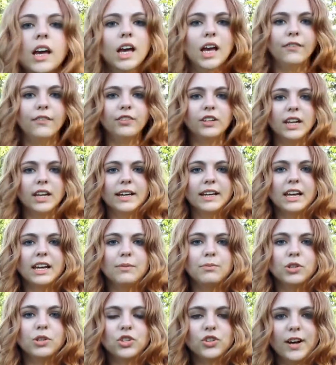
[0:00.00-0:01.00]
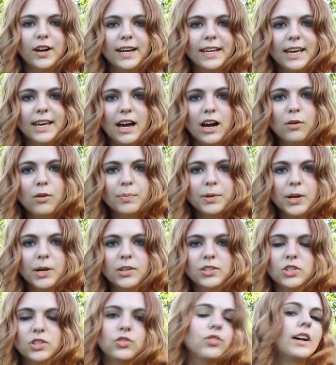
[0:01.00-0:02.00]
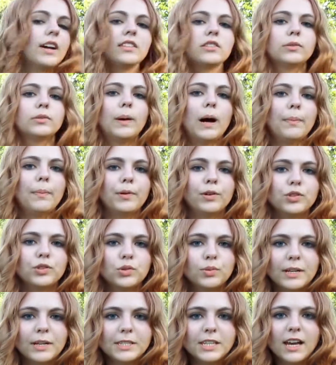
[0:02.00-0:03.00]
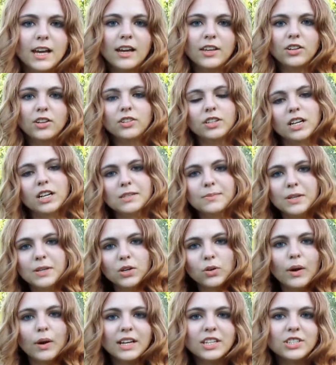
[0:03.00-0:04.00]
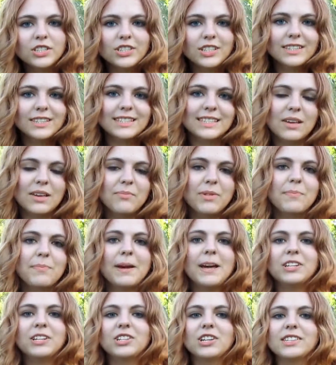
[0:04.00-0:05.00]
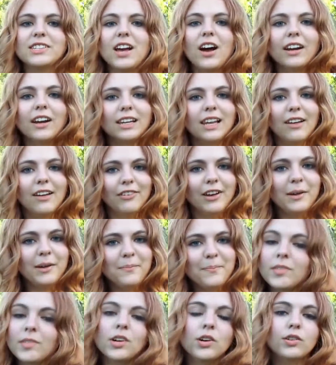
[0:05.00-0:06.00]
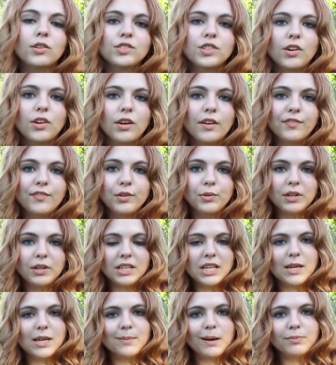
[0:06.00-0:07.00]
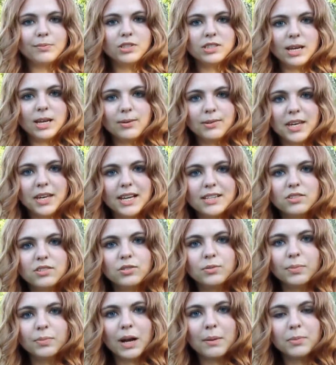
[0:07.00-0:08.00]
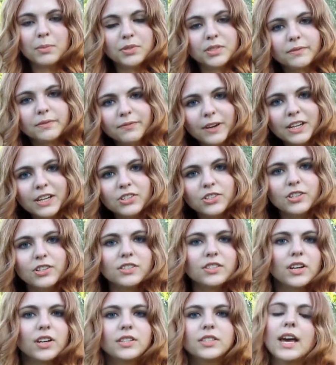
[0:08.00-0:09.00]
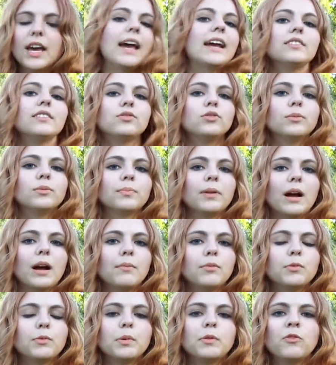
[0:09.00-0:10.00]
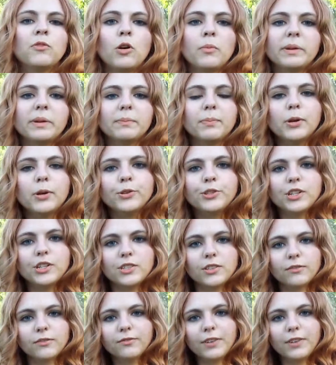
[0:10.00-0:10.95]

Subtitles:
If you'd like any more training help, go to Crazelpup on Twitter. You can ask me questions, send me pictures, I'd love it. Also, if you want to keep up to date with Hazel and Bramble's adventures, go to Hazel and Bramble Performing Pooches on